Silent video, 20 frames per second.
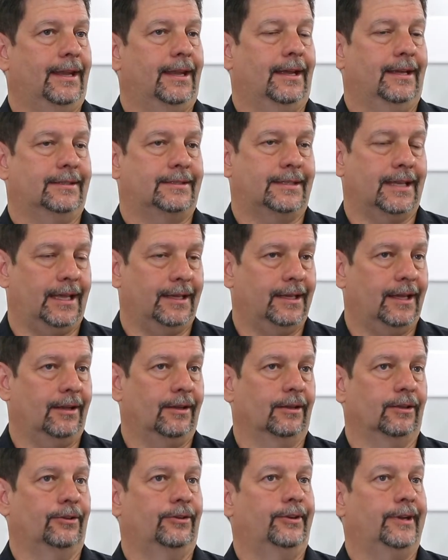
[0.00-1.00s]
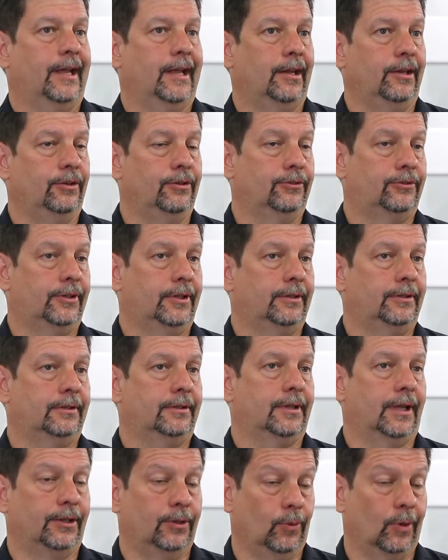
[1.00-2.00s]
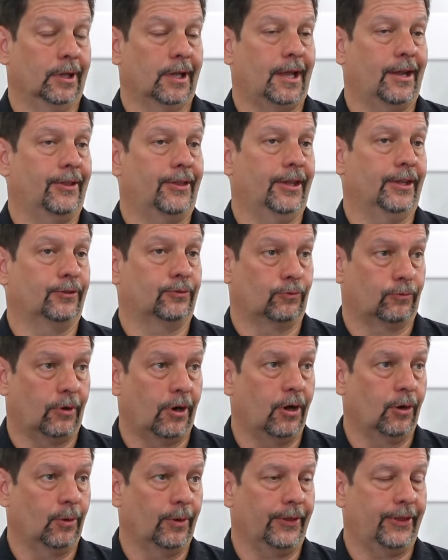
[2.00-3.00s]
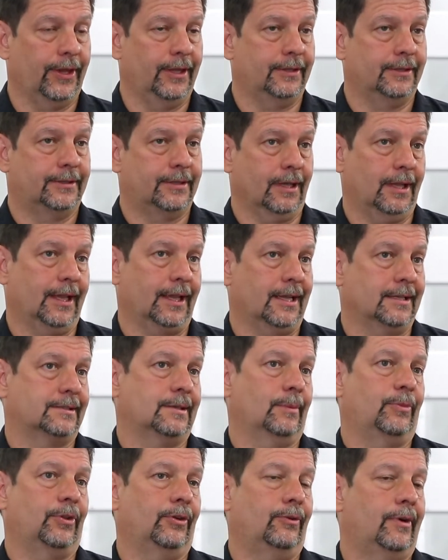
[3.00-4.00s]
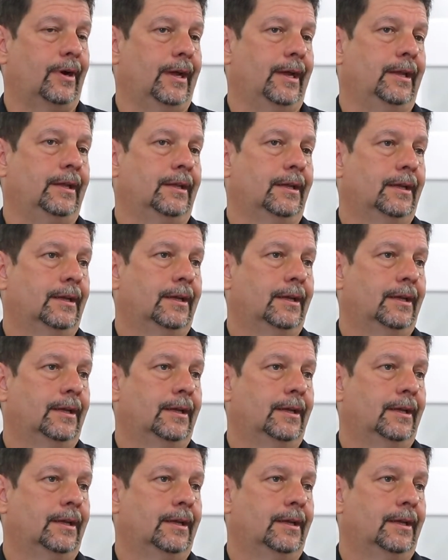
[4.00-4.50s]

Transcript: I sat down and learned how to use it. I do a lot of things wrong with it until I got something right.